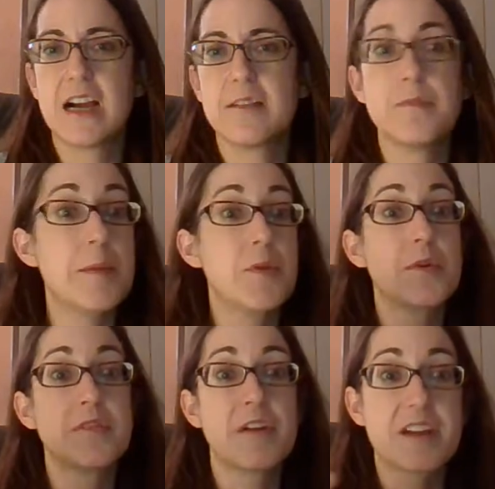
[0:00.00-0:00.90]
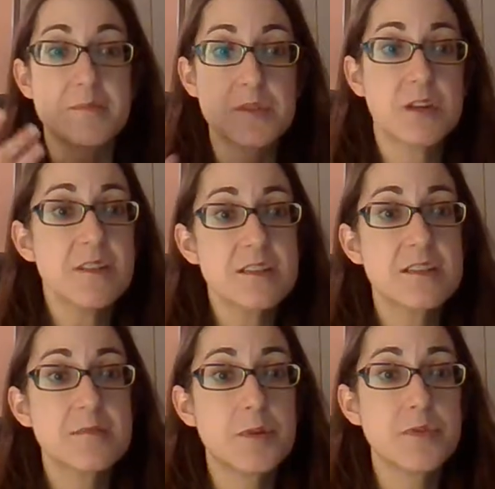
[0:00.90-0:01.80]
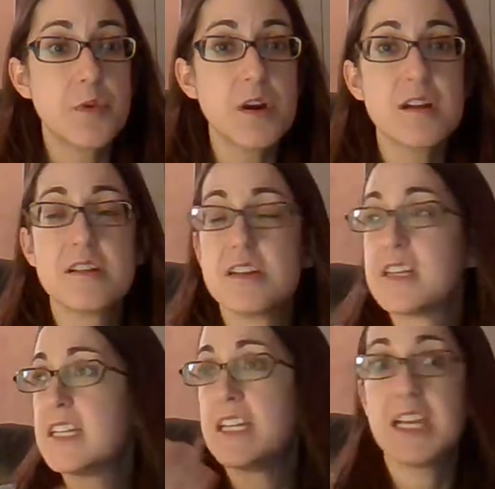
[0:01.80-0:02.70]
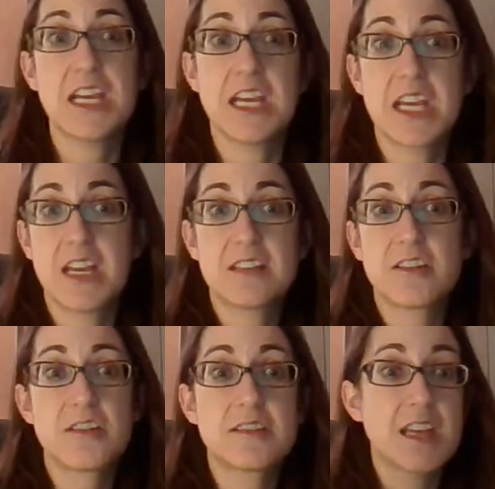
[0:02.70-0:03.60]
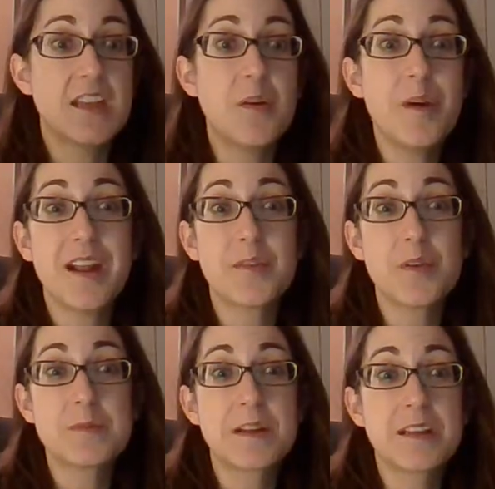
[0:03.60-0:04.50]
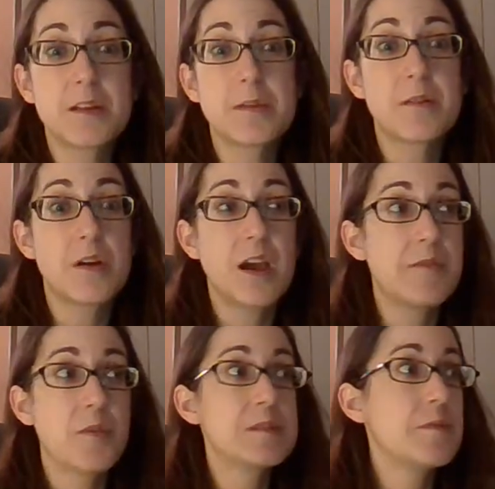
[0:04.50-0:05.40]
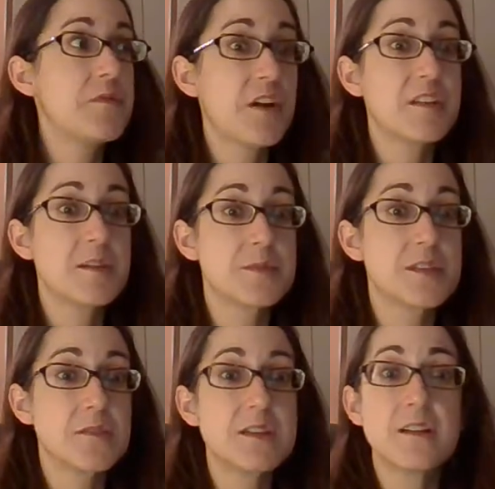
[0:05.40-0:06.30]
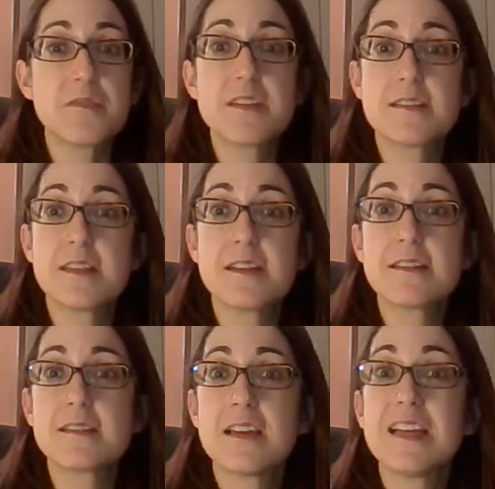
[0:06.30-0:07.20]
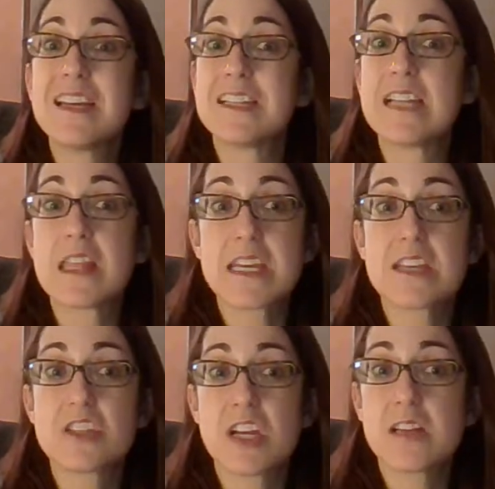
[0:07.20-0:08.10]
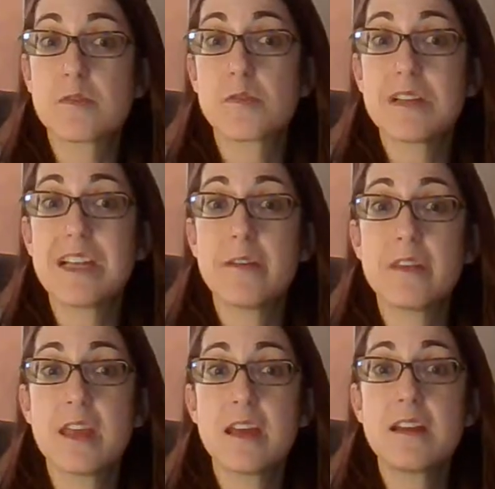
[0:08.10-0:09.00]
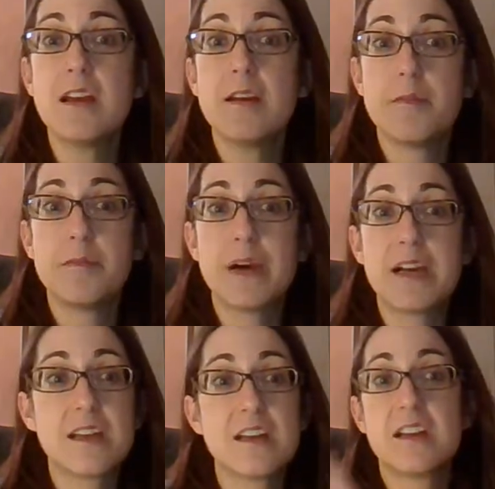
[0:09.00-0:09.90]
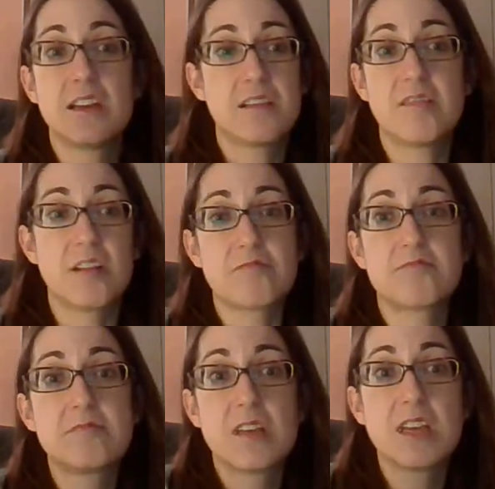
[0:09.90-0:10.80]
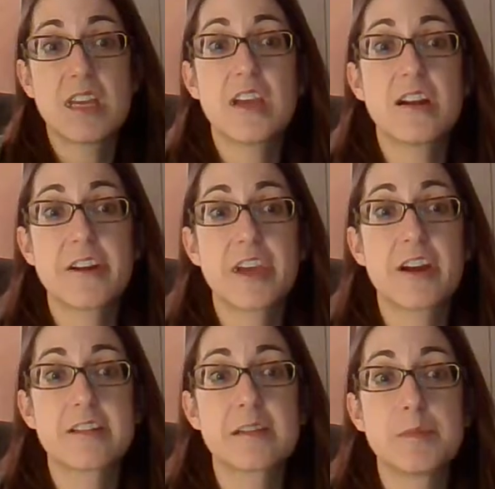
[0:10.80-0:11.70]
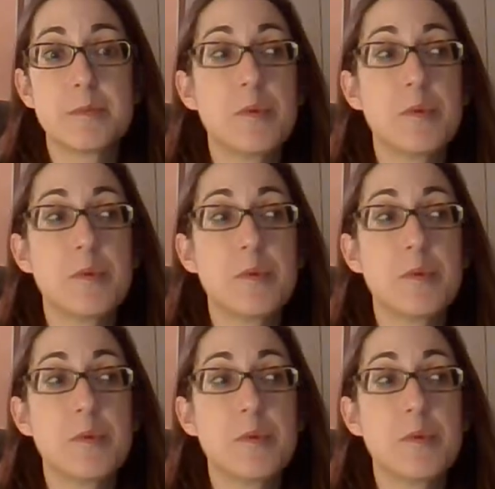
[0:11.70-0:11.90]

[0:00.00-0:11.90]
Maybe you were very observant before. And so you can say, you know what? I've always been fairly observant of these things. Nothing has changed between now and then. But, you know, here are some